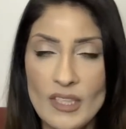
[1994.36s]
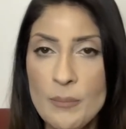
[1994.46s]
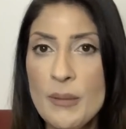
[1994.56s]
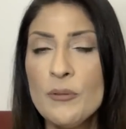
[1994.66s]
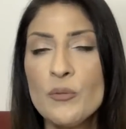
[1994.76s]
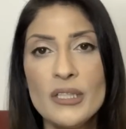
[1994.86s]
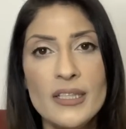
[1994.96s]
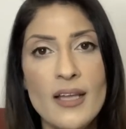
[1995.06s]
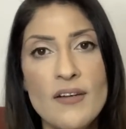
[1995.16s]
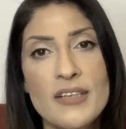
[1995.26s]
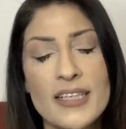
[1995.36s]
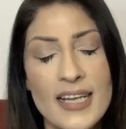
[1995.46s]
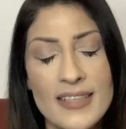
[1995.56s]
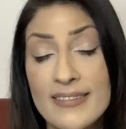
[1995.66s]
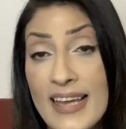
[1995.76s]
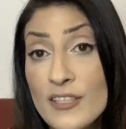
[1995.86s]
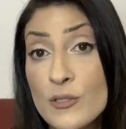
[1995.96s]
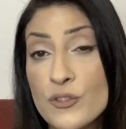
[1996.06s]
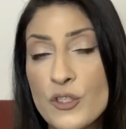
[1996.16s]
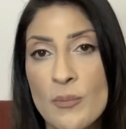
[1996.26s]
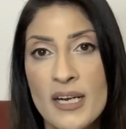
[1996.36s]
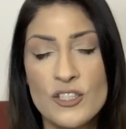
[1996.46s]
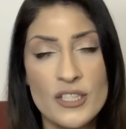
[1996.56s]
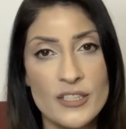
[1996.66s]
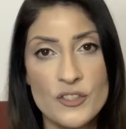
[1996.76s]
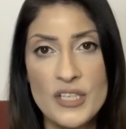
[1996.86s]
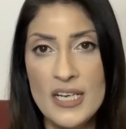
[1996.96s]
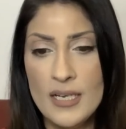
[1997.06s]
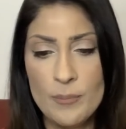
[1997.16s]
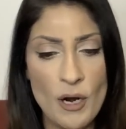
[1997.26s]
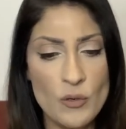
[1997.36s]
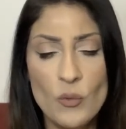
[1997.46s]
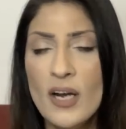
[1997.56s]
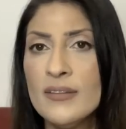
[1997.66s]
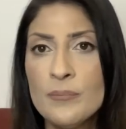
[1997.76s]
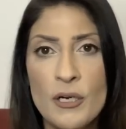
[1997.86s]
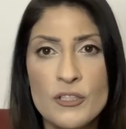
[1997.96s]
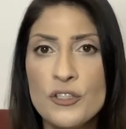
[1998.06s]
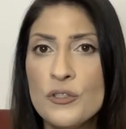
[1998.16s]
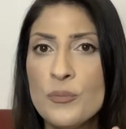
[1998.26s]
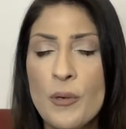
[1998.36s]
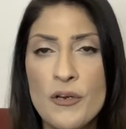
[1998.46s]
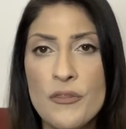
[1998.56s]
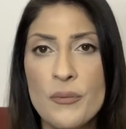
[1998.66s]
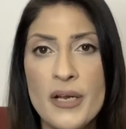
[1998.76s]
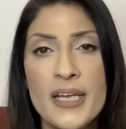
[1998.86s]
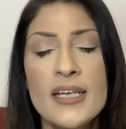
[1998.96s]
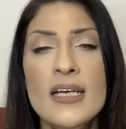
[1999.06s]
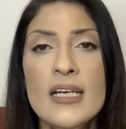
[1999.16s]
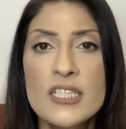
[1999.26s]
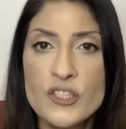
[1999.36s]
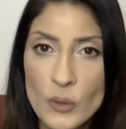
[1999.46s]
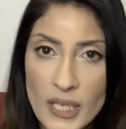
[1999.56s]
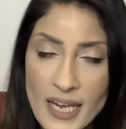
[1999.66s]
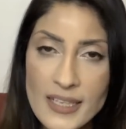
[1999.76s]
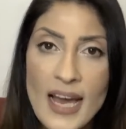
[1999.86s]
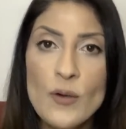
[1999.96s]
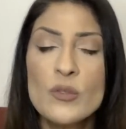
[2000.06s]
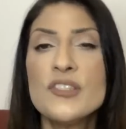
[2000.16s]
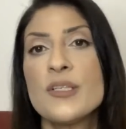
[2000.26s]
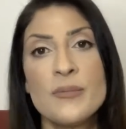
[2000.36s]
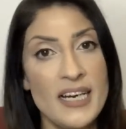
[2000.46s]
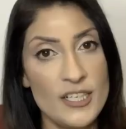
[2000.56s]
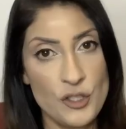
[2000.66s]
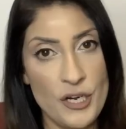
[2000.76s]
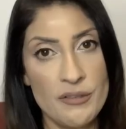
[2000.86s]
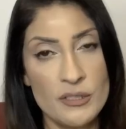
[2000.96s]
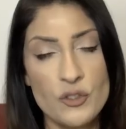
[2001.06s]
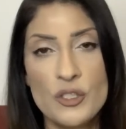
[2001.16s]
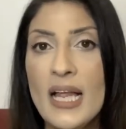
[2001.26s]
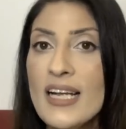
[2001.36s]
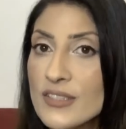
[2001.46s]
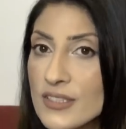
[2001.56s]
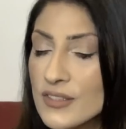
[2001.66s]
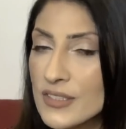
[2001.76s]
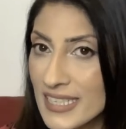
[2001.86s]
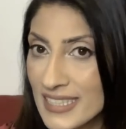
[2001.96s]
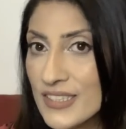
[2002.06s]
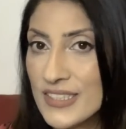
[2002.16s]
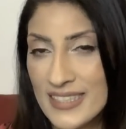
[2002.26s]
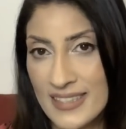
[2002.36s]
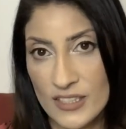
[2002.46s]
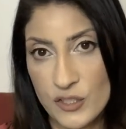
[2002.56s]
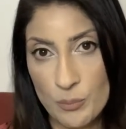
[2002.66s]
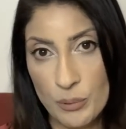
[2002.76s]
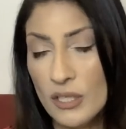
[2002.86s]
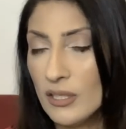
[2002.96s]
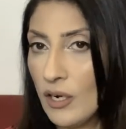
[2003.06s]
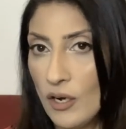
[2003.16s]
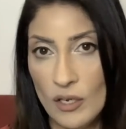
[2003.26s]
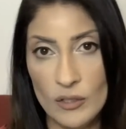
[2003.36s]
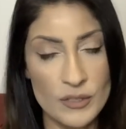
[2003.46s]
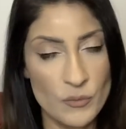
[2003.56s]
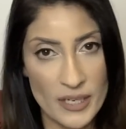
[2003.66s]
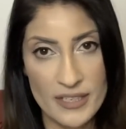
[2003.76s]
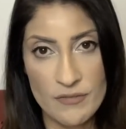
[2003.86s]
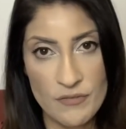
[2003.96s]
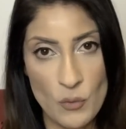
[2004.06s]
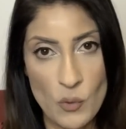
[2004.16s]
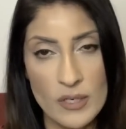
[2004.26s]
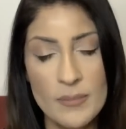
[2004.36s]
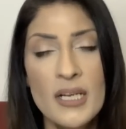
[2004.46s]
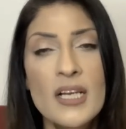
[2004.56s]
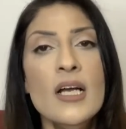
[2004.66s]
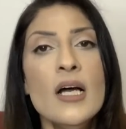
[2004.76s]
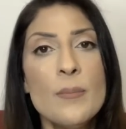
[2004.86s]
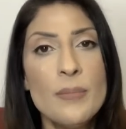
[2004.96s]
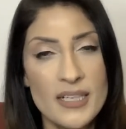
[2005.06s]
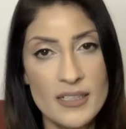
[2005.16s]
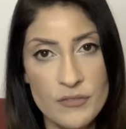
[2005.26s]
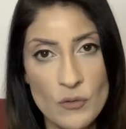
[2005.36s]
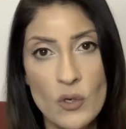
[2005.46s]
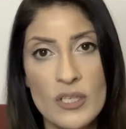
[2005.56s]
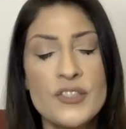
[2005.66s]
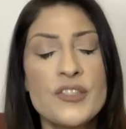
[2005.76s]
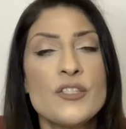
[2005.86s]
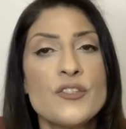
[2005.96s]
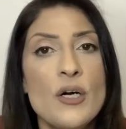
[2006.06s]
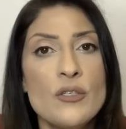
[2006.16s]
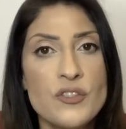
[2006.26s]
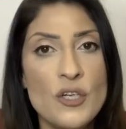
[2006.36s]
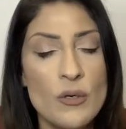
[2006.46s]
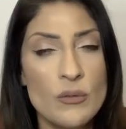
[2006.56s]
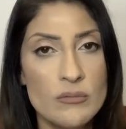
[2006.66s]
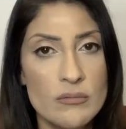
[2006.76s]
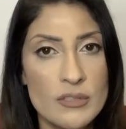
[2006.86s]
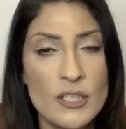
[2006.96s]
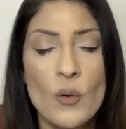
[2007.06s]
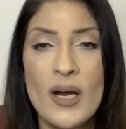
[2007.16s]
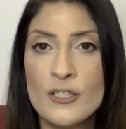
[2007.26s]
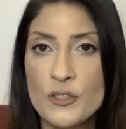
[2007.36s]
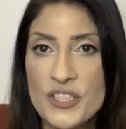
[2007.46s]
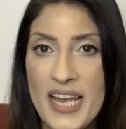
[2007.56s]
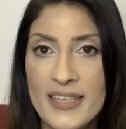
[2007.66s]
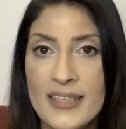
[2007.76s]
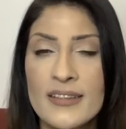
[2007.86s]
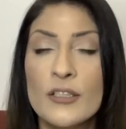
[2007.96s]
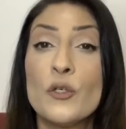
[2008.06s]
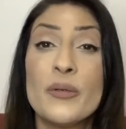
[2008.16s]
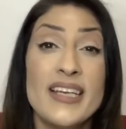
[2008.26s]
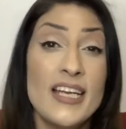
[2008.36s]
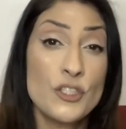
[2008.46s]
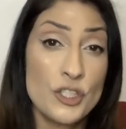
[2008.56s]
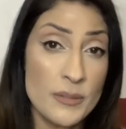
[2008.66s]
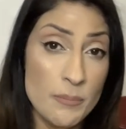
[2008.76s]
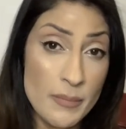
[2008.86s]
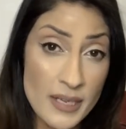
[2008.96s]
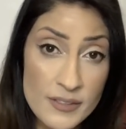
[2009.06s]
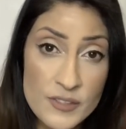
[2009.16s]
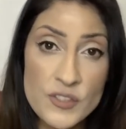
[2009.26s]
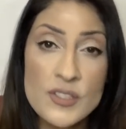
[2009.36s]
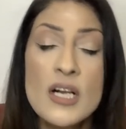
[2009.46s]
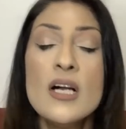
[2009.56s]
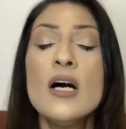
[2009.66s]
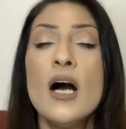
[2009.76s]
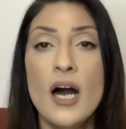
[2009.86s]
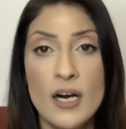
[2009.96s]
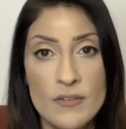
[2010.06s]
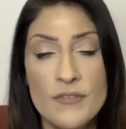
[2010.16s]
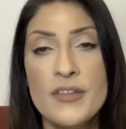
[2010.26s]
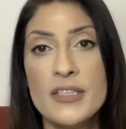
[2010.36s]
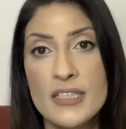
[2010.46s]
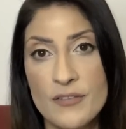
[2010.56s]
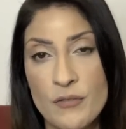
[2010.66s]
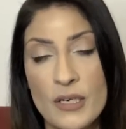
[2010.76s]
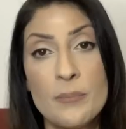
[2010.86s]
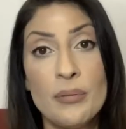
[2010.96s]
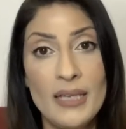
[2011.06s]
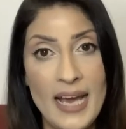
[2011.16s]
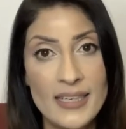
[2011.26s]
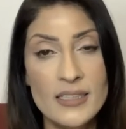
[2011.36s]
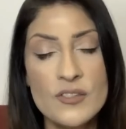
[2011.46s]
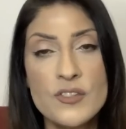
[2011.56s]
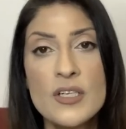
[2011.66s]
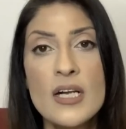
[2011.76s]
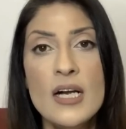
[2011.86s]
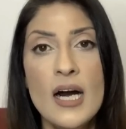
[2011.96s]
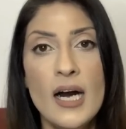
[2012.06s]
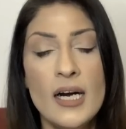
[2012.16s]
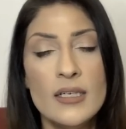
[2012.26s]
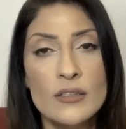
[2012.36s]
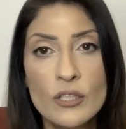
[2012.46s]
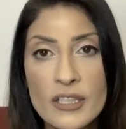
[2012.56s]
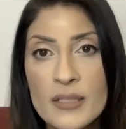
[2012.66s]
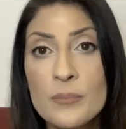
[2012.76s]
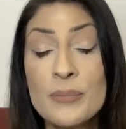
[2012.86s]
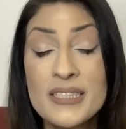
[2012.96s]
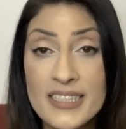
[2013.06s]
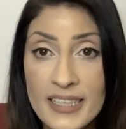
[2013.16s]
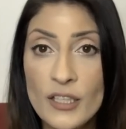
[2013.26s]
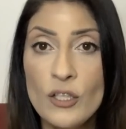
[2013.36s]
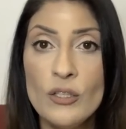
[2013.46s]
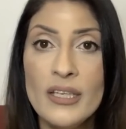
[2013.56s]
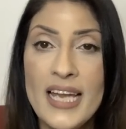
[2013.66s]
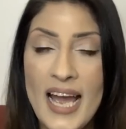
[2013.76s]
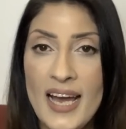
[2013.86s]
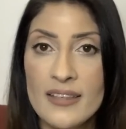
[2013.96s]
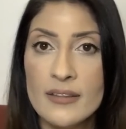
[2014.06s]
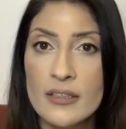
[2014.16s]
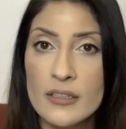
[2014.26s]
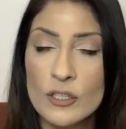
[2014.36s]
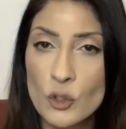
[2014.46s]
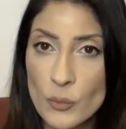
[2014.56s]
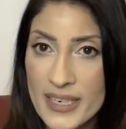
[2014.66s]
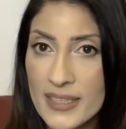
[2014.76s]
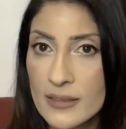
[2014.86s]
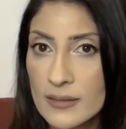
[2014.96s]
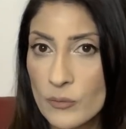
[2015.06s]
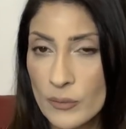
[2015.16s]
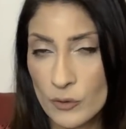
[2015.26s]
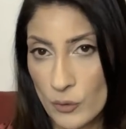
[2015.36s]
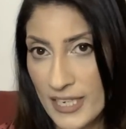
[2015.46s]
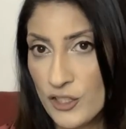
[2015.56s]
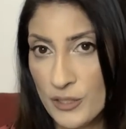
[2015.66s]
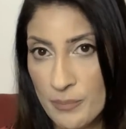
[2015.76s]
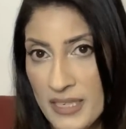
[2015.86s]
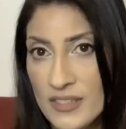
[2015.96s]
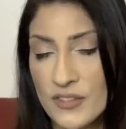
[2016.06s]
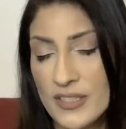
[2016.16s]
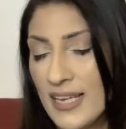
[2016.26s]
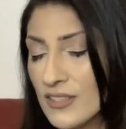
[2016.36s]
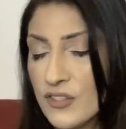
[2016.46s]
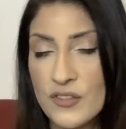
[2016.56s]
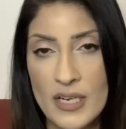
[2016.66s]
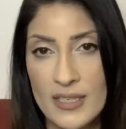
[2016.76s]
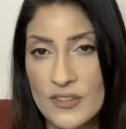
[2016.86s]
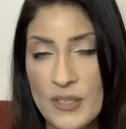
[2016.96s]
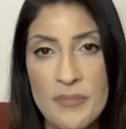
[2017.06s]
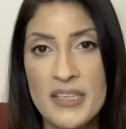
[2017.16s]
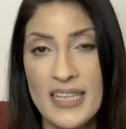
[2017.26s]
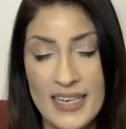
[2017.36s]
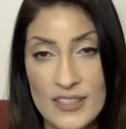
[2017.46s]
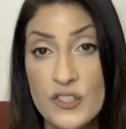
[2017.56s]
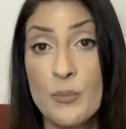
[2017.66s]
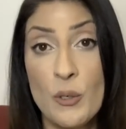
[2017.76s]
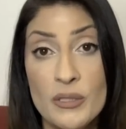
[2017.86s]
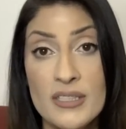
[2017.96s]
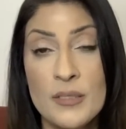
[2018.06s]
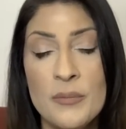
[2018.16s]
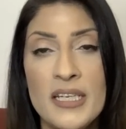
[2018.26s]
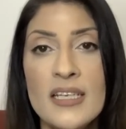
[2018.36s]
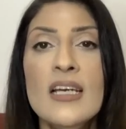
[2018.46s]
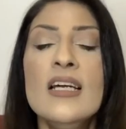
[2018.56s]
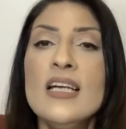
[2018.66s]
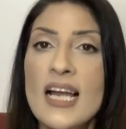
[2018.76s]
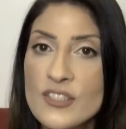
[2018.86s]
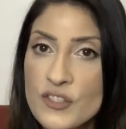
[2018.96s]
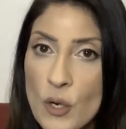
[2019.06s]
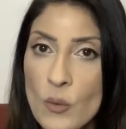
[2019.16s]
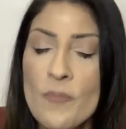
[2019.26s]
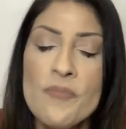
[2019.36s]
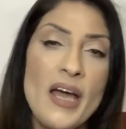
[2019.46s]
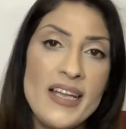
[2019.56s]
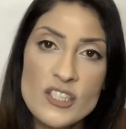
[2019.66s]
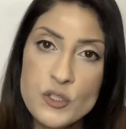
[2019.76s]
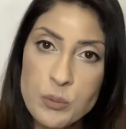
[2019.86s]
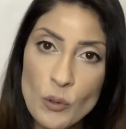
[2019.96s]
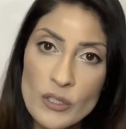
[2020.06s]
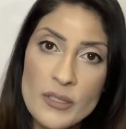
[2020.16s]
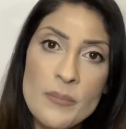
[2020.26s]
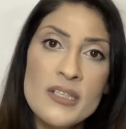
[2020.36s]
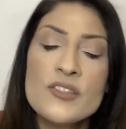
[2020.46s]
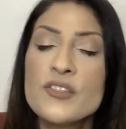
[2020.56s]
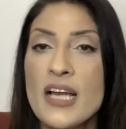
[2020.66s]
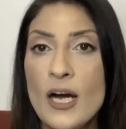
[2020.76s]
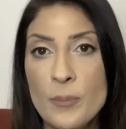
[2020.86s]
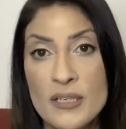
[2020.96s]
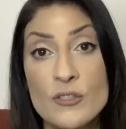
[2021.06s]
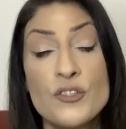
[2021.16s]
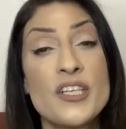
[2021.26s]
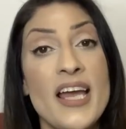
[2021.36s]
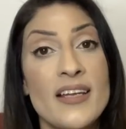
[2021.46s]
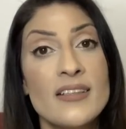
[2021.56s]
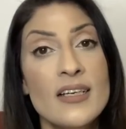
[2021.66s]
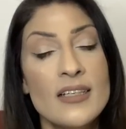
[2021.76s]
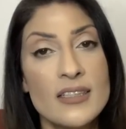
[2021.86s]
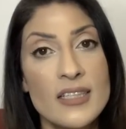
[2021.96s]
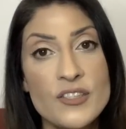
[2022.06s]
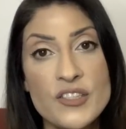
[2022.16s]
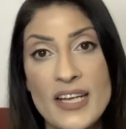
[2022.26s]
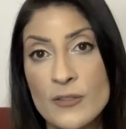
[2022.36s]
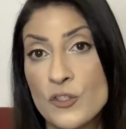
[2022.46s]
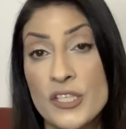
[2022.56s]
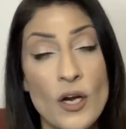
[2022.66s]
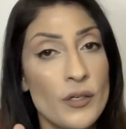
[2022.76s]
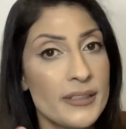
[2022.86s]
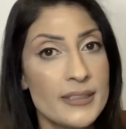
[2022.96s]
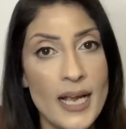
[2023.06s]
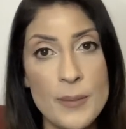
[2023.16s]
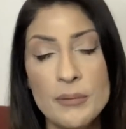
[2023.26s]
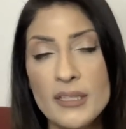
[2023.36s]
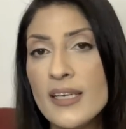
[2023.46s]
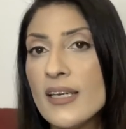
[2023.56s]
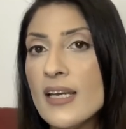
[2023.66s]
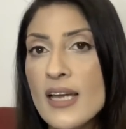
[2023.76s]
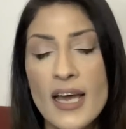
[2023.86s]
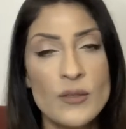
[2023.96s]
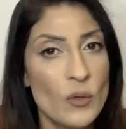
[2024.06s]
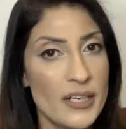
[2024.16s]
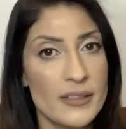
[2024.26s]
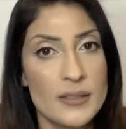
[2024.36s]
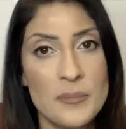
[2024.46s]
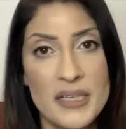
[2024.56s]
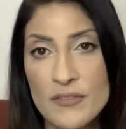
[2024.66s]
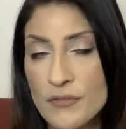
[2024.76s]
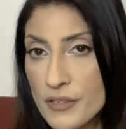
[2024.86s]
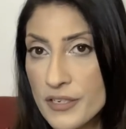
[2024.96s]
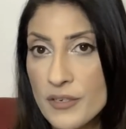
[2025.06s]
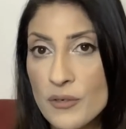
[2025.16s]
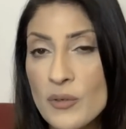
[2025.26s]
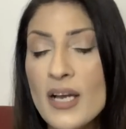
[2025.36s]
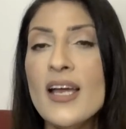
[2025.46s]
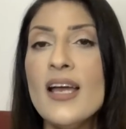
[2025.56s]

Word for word: People really love it, and thank you so much. And there's part one, part two, part three. So a lot of that wisdom that I share in those classes is in this book, all in written form. But of course, there's also, you know, understanding the creation myths of the different planets, uh, looking particularly at the Greek creation myths. That's uh, something that has spoken to me. And so I explore the myths to help understand this energy archetypally and what it could mean for you.